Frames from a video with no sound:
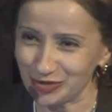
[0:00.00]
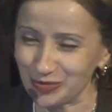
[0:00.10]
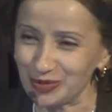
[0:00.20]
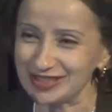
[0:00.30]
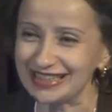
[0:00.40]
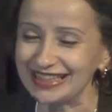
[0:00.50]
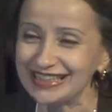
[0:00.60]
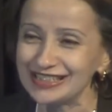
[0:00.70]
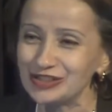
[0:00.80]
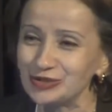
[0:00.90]
was the
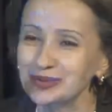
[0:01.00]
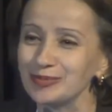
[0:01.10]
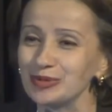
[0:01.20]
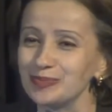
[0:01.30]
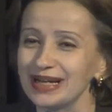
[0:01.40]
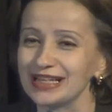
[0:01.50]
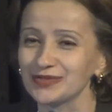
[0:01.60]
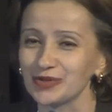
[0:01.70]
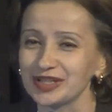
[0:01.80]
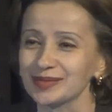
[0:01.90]
least suitable place
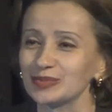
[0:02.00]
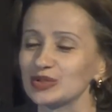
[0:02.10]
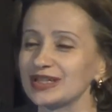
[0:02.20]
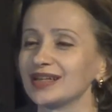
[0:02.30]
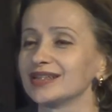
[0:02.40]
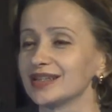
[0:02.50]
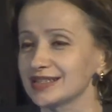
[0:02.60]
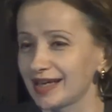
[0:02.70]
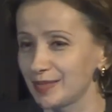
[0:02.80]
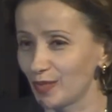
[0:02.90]
for him to study his
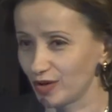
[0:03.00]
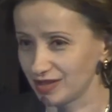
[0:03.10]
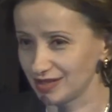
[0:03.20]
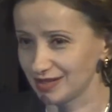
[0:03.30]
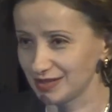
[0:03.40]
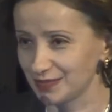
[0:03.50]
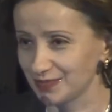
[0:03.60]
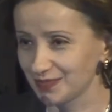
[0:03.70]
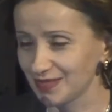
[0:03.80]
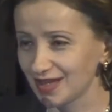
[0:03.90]
hypothesis.
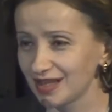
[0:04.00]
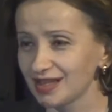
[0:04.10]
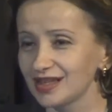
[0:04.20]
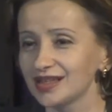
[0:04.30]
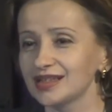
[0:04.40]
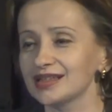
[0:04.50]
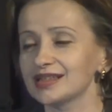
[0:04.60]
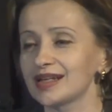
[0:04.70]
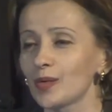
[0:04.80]
Now,